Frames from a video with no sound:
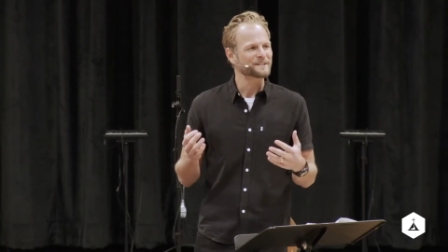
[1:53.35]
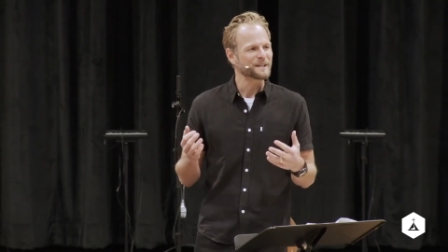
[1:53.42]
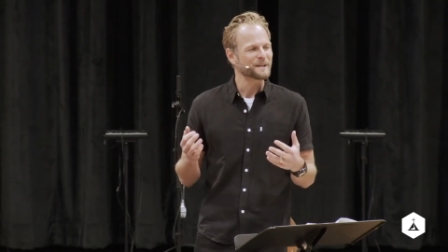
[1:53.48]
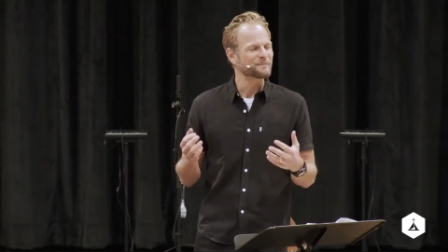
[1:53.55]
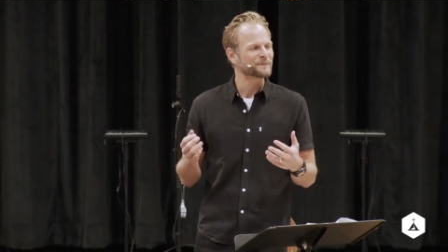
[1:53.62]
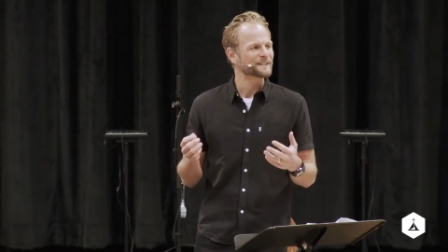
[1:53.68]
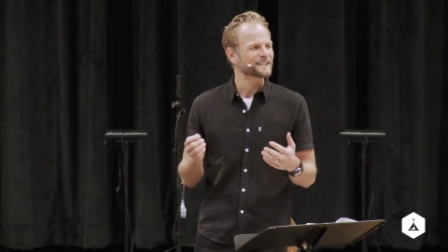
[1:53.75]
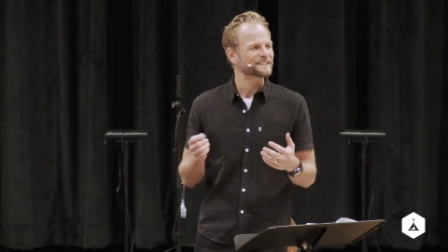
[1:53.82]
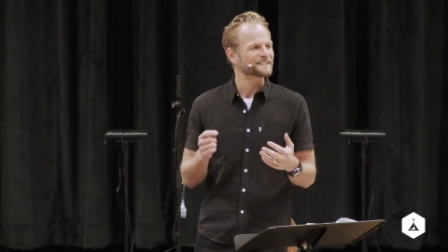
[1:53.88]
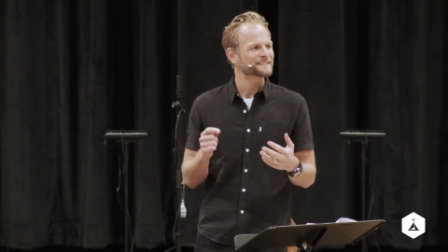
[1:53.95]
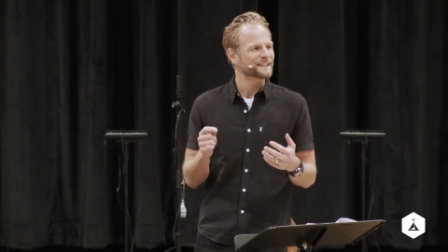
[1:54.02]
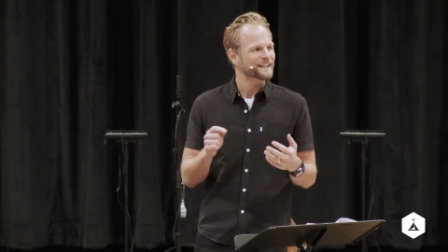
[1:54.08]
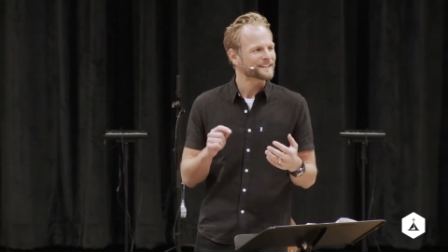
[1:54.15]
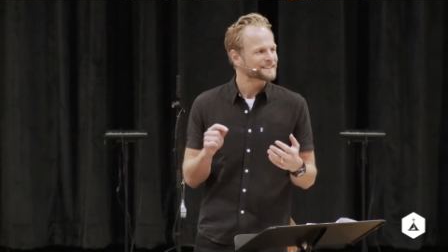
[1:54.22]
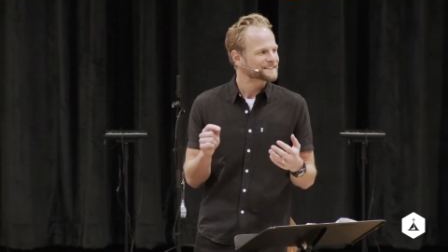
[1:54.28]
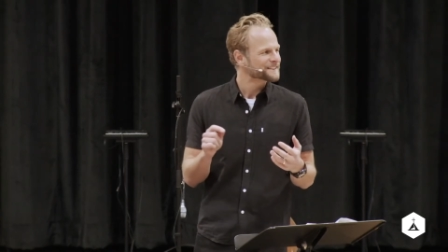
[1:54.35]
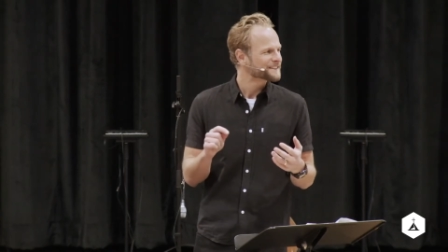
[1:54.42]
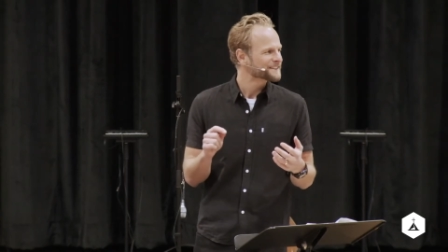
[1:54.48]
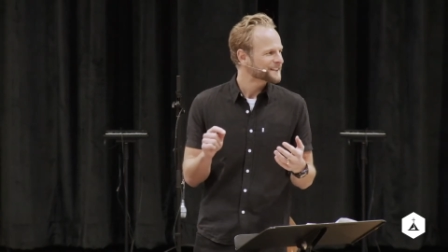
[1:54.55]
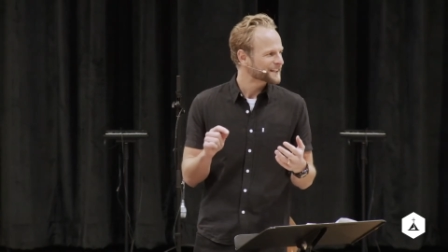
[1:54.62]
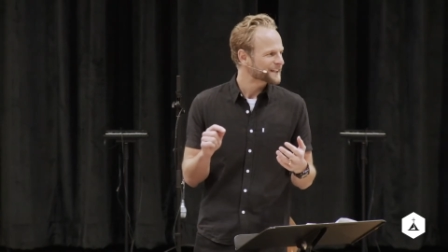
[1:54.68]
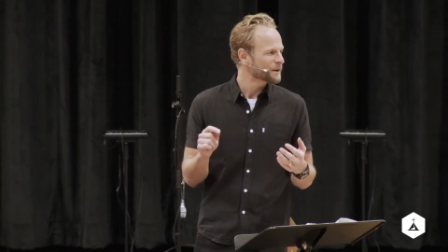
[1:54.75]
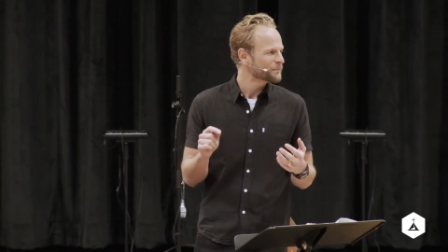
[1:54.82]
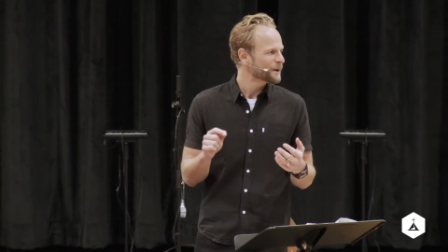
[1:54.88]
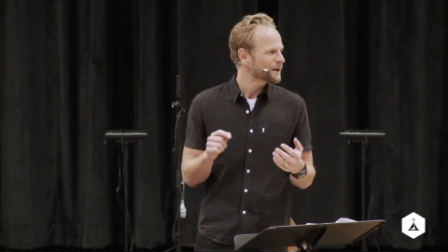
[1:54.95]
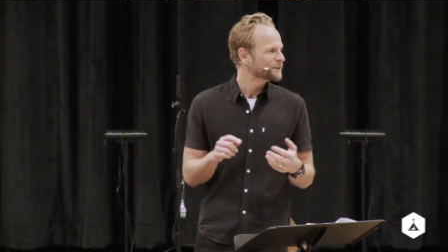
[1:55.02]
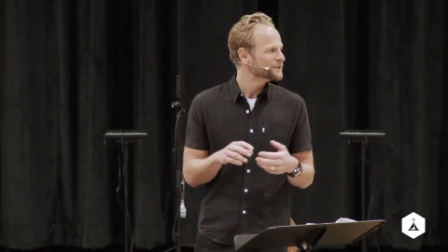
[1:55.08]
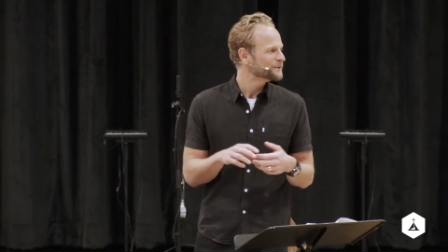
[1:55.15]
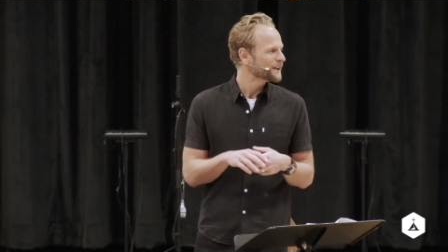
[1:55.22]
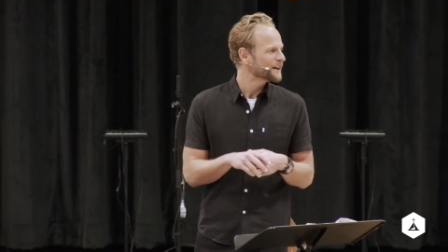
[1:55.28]
team when they decided to like help out
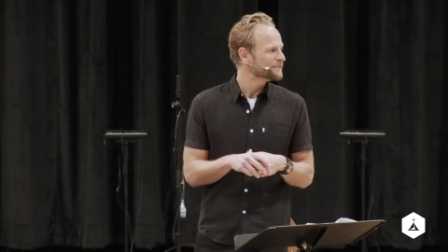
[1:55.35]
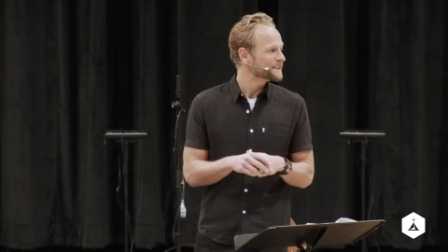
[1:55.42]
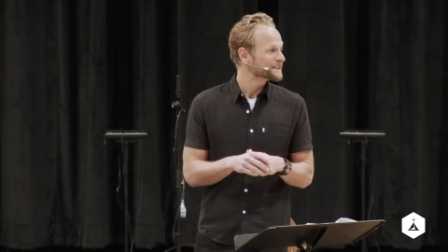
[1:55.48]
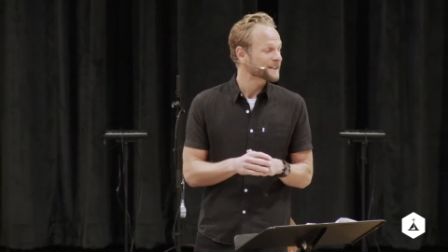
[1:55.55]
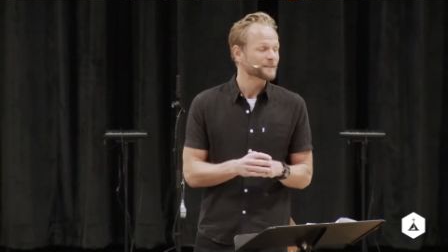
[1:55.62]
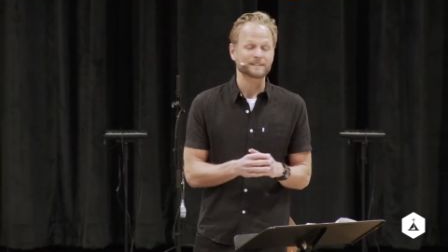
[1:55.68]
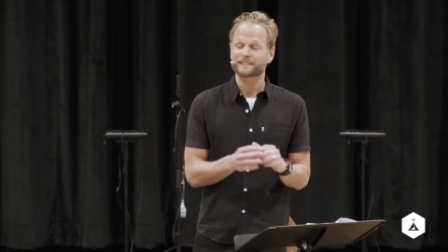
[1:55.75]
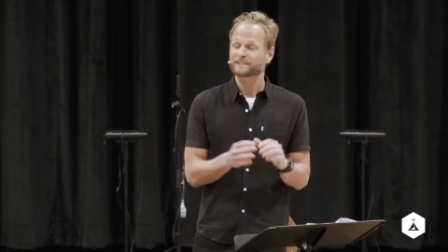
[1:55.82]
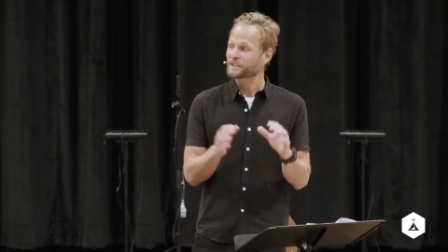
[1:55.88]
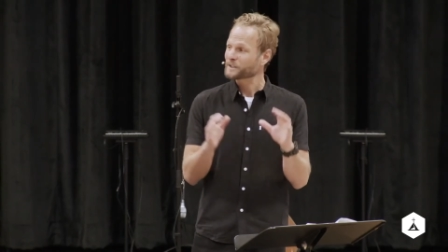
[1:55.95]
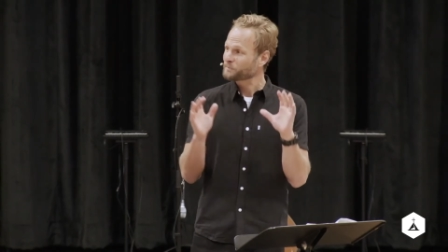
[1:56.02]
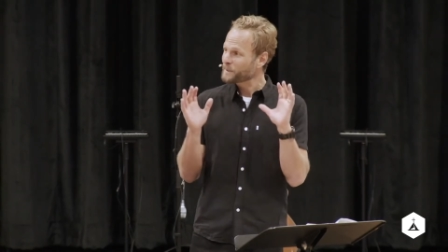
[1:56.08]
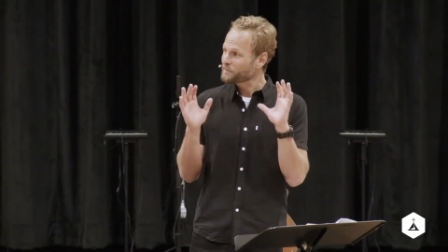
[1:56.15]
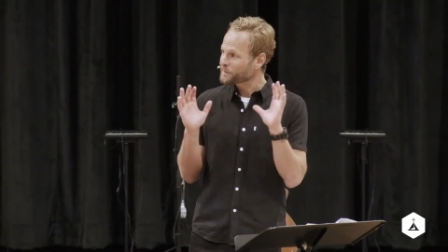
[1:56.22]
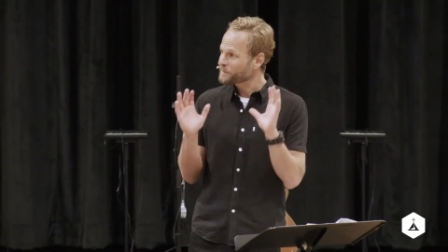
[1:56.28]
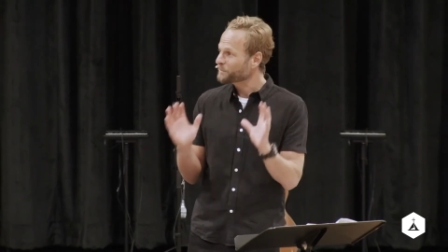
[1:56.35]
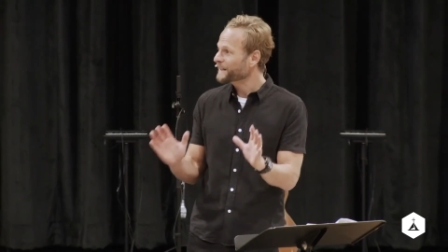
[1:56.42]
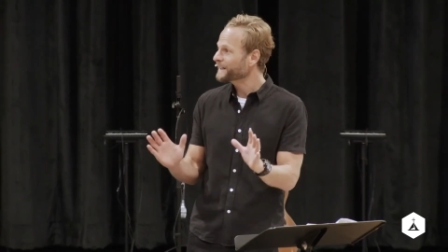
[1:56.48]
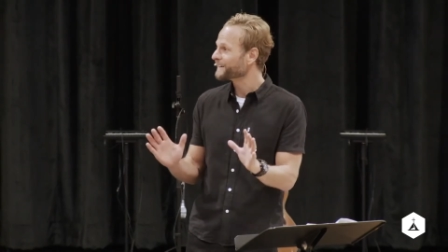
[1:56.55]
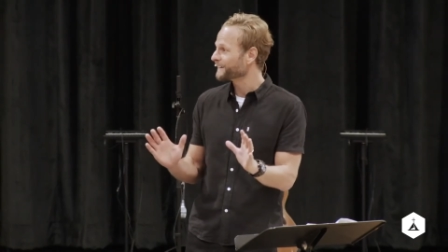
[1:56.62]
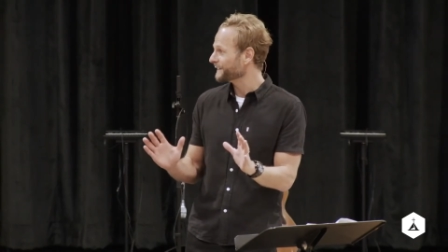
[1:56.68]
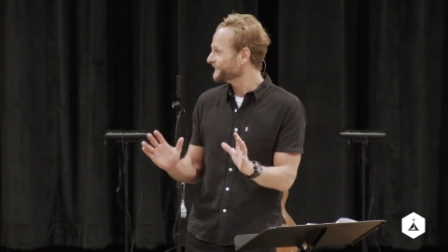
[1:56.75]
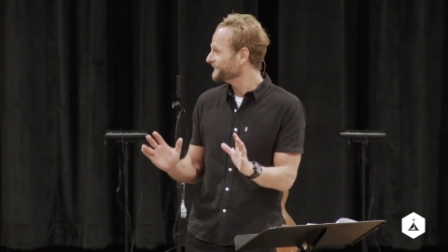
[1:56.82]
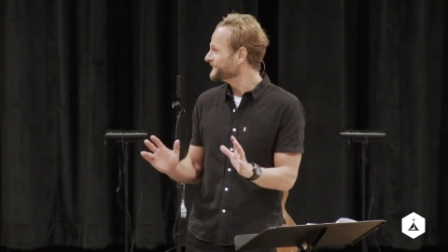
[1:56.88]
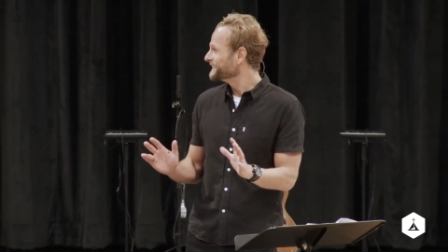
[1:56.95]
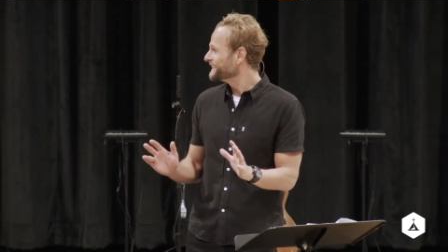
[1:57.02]
with New Life East, I was like, just be prepared.